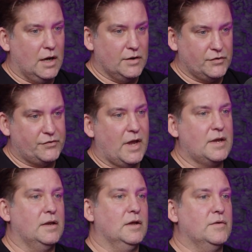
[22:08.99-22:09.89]

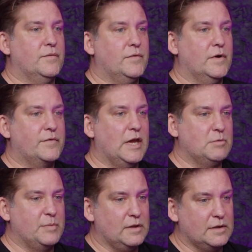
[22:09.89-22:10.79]
understanding of of
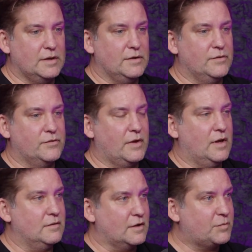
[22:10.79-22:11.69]
capabilities
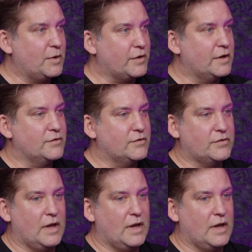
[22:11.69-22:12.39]
and experience,